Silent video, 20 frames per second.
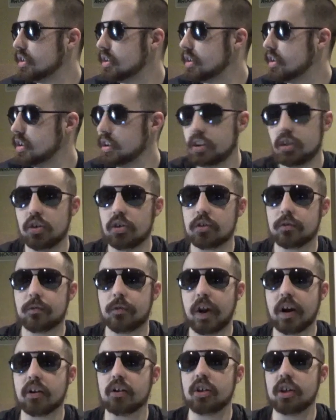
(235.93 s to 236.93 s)
looked
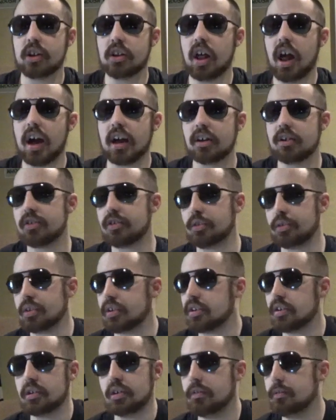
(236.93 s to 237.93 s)
fairly light, so it
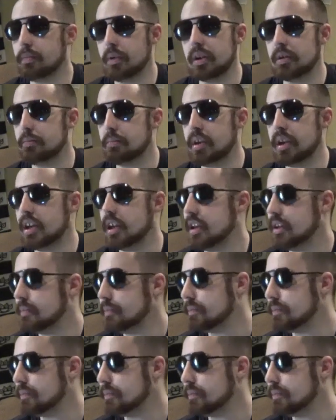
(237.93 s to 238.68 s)
couldn't have been pee.